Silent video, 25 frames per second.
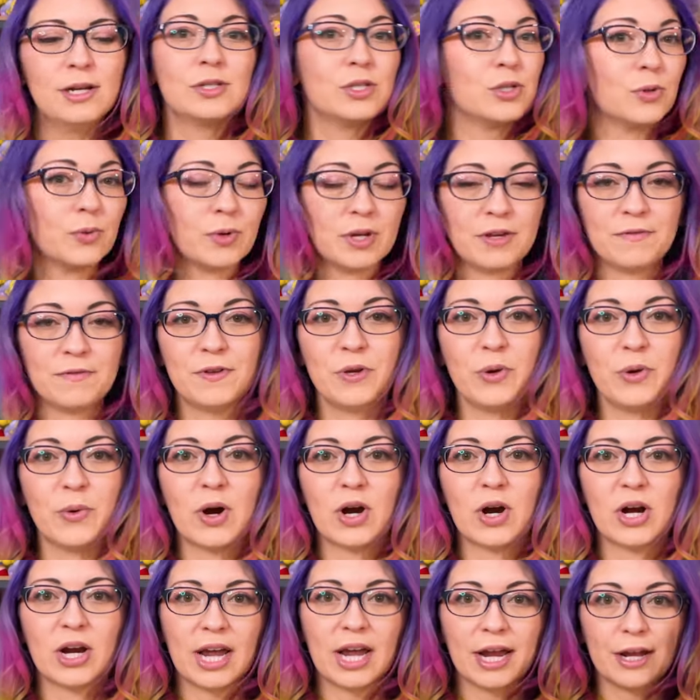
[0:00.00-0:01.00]
So if you
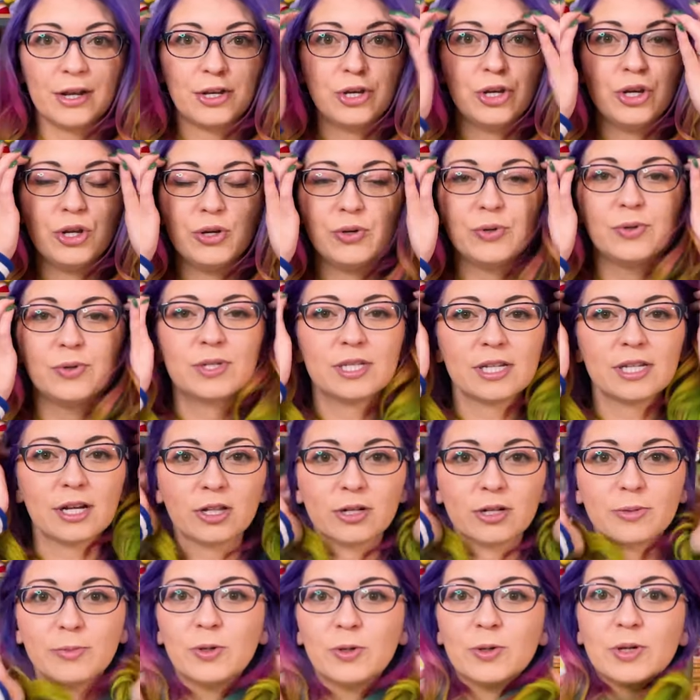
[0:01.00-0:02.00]
are a new
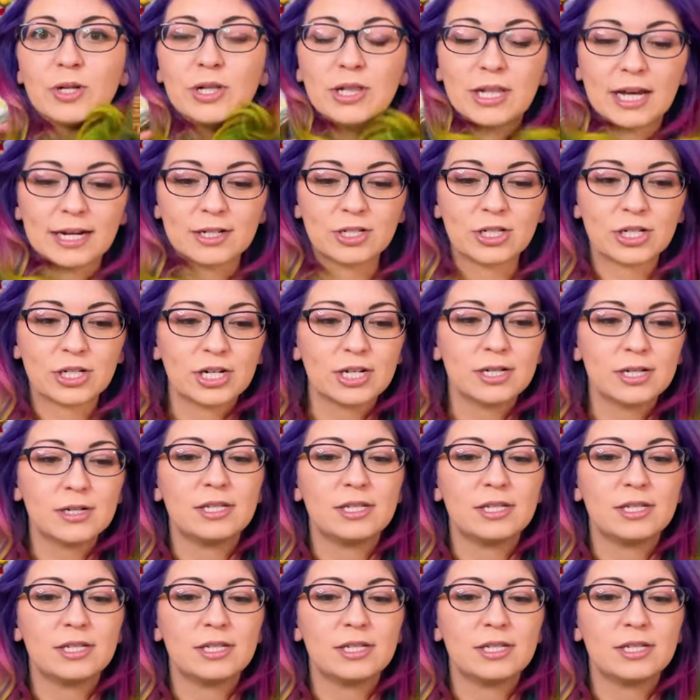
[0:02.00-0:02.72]
Sailor Moon collector,